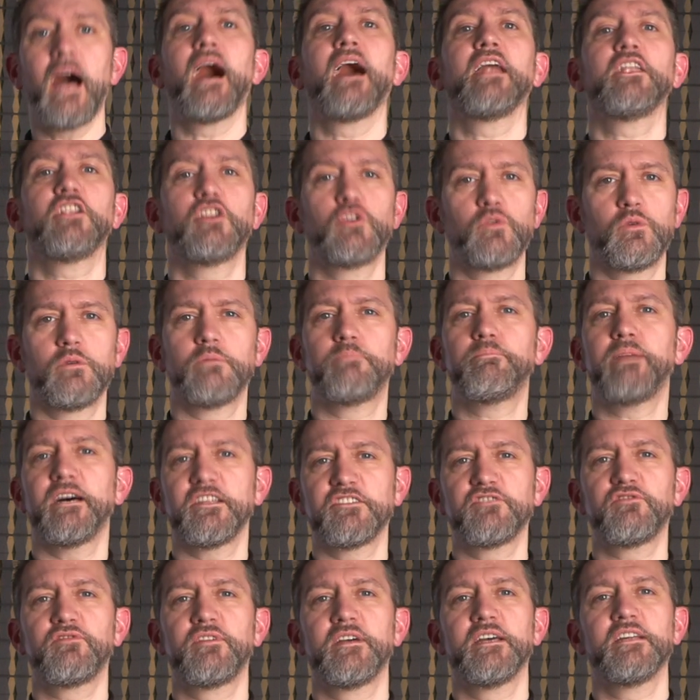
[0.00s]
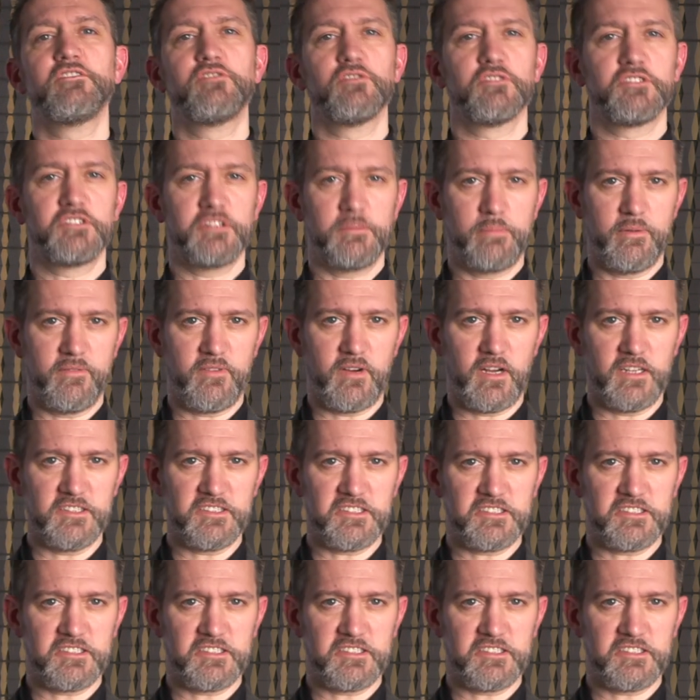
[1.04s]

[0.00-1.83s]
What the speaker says: and who would best fit as your supervisor.